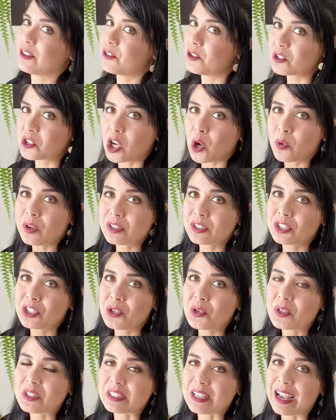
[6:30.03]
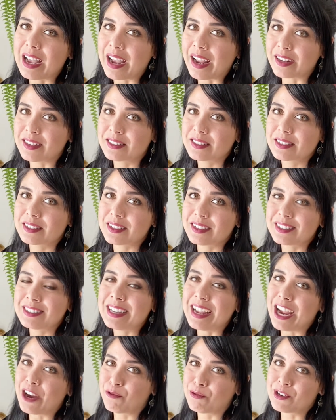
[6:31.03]
There's always two sides
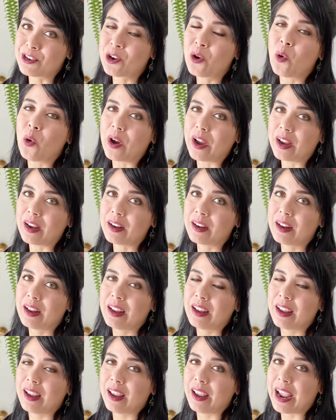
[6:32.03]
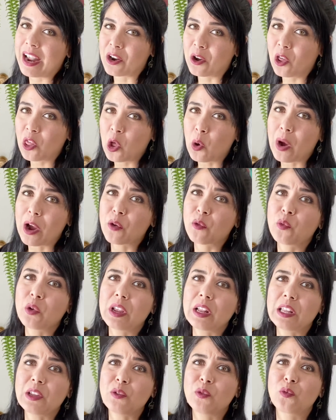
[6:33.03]
to every coin. And although I
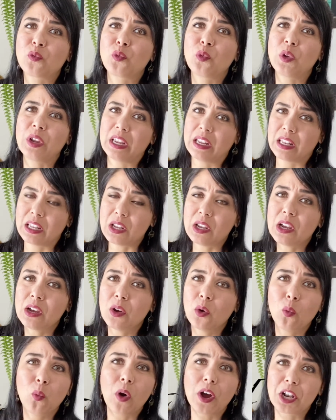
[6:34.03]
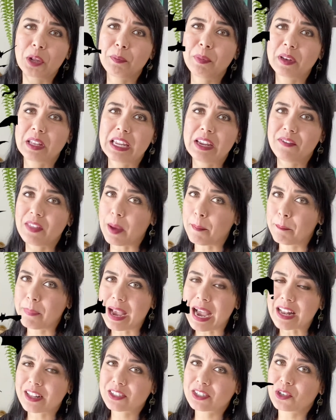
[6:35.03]
really, really want to believe that
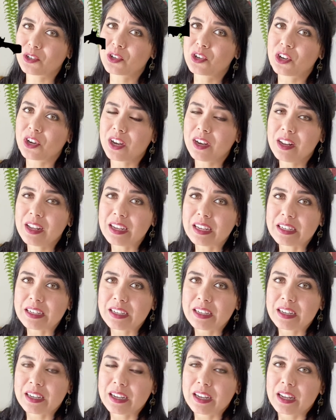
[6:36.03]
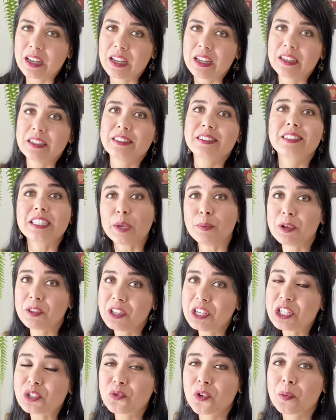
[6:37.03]
bats are good, some of
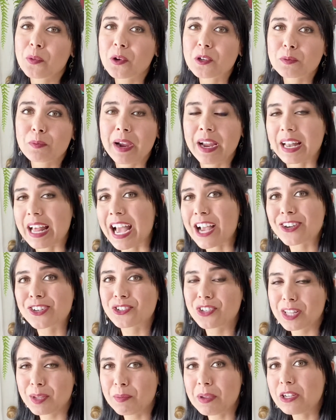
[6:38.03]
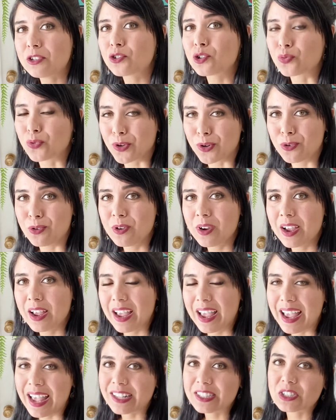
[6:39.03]
these rumors might actually be true
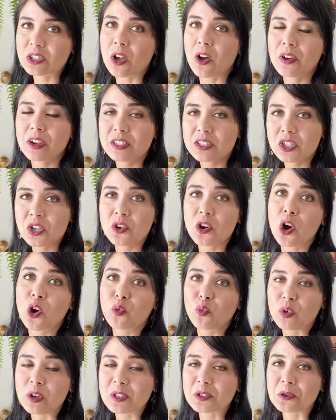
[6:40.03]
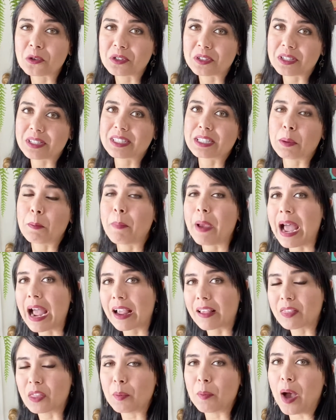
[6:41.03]
as long as there are resources to
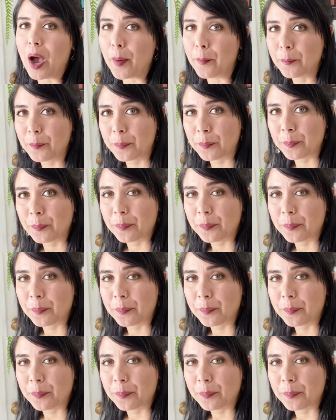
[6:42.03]
back them up.